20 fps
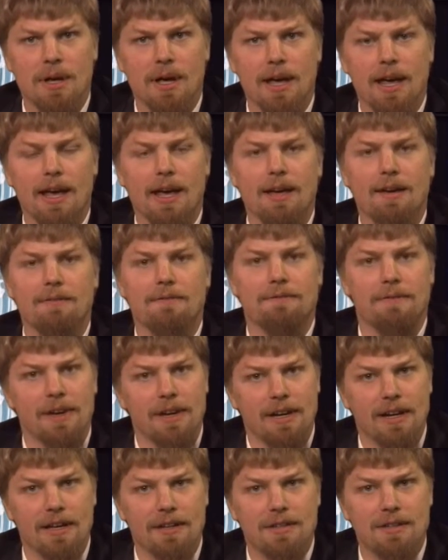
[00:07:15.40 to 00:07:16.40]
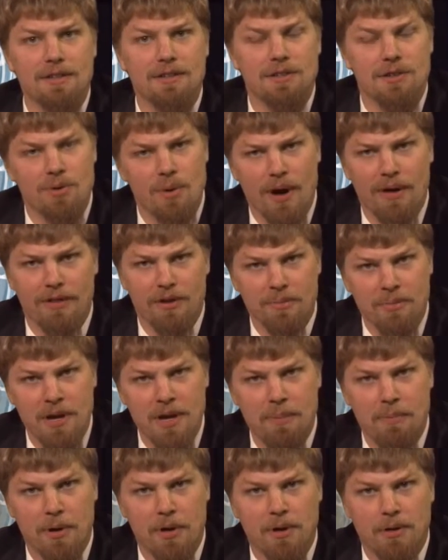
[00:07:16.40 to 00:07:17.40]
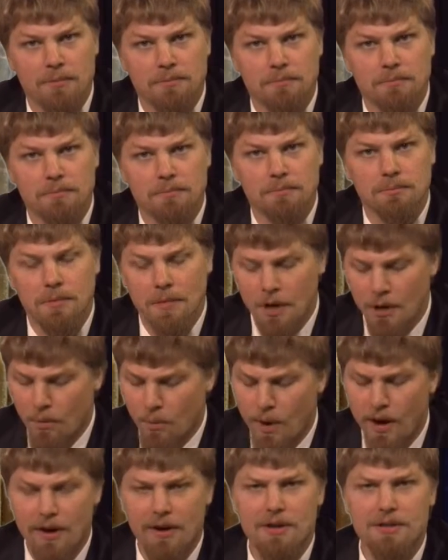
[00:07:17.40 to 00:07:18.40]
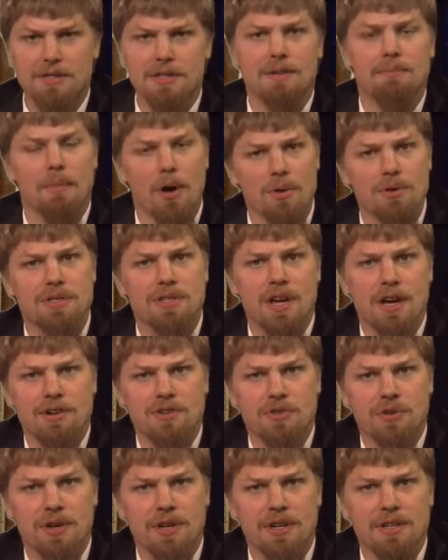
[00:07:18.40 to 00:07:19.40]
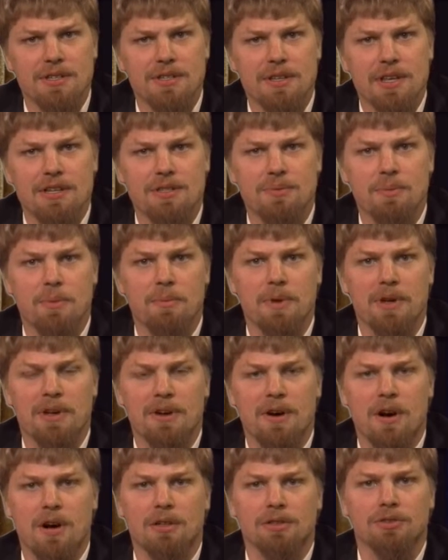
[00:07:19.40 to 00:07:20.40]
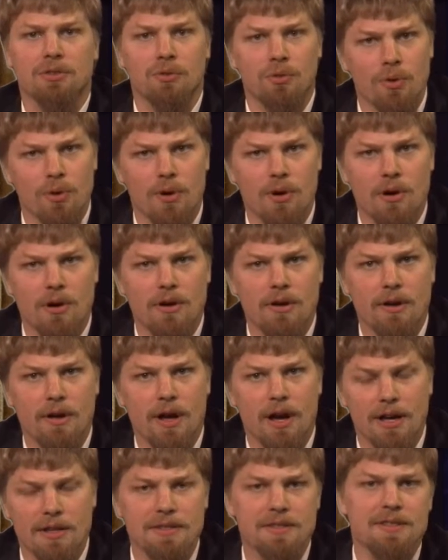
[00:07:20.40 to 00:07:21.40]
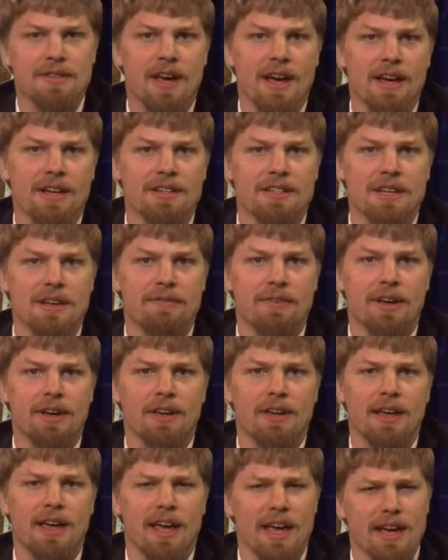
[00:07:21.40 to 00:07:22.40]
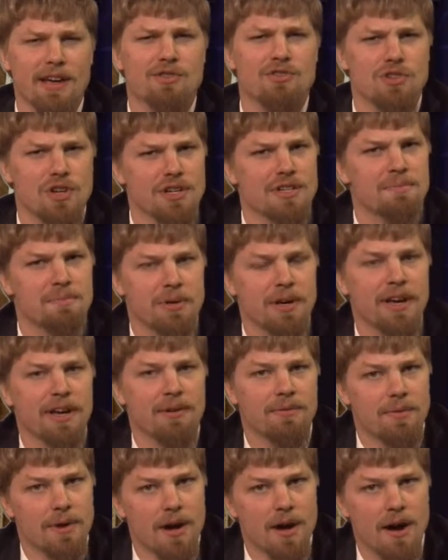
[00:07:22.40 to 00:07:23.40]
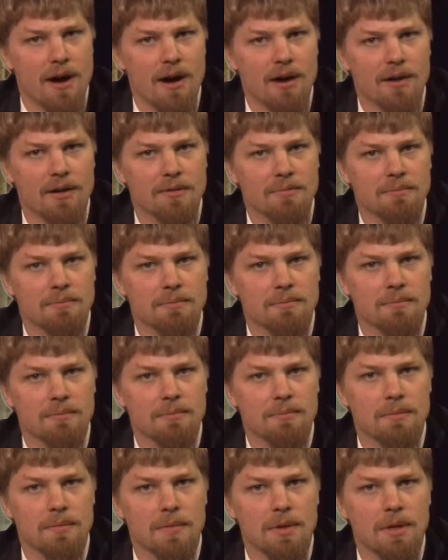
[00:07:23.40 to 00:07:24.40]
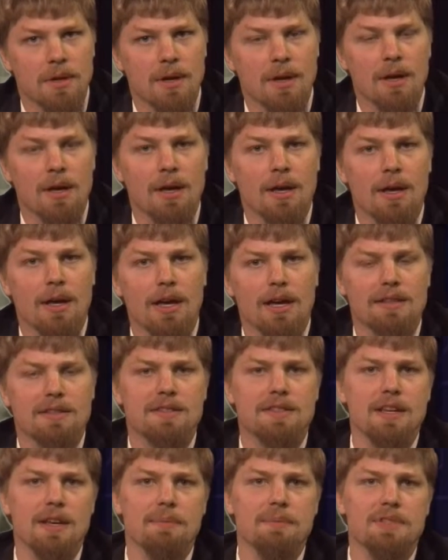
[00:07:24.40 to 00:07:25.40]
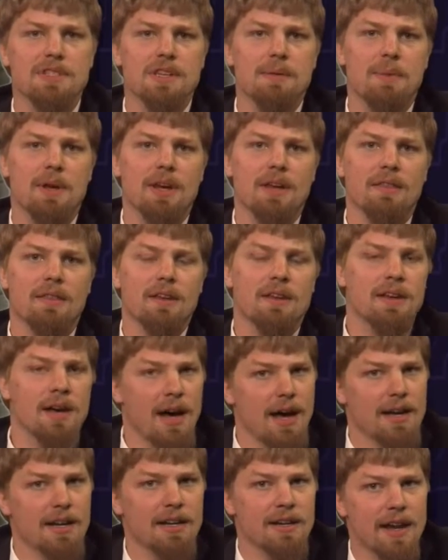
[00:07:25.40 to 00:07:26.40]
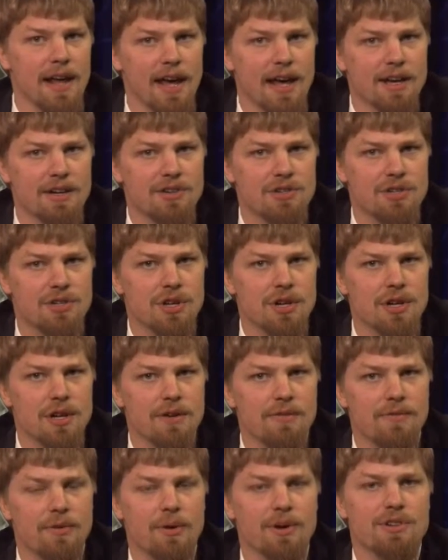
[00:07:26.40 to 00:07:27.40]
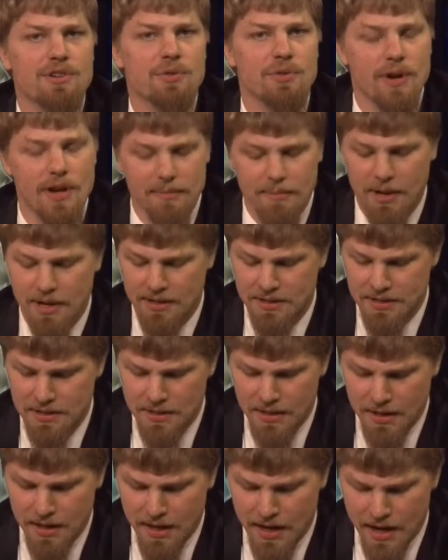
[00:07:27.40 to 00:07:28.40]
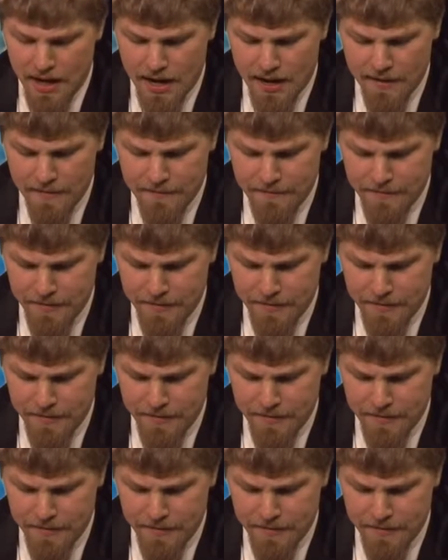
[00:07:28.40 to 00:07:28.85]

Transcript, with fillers: and feed it to other people. Whereas in most countries, this would be called cruel, unscientific, and just plain wrong, it seems to be the cutting edge for a treatment of.